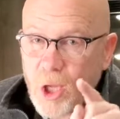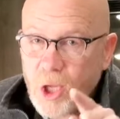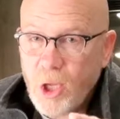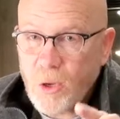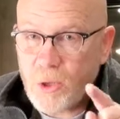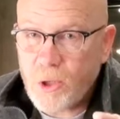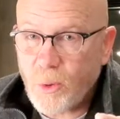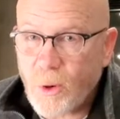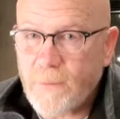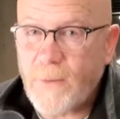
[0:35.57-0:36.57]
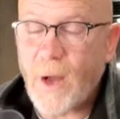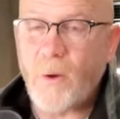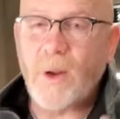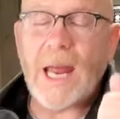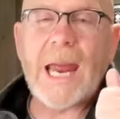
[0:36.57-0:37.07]
Use your
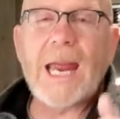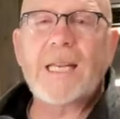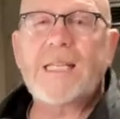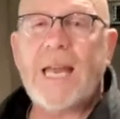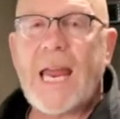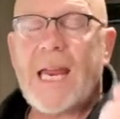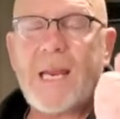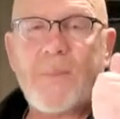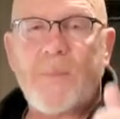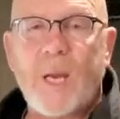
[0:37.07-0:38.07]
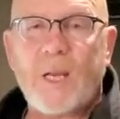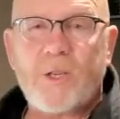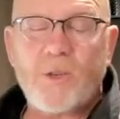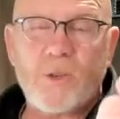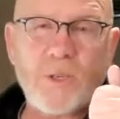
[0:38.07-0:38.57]
phone and take
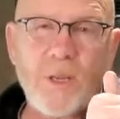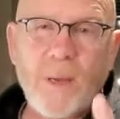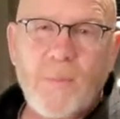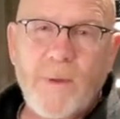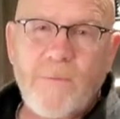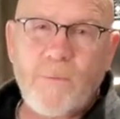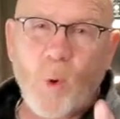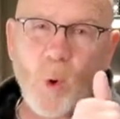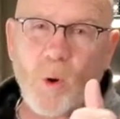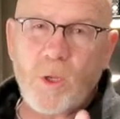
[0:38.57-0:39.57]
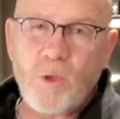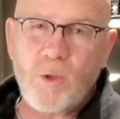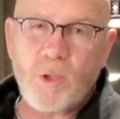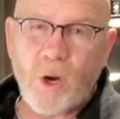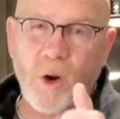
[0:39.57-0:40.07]
pictures before you
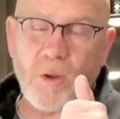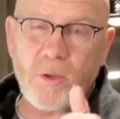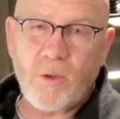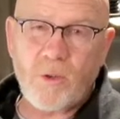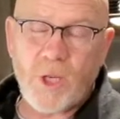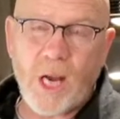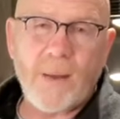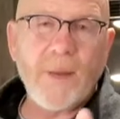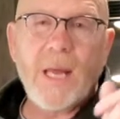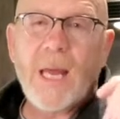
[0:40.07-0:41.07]
start your job.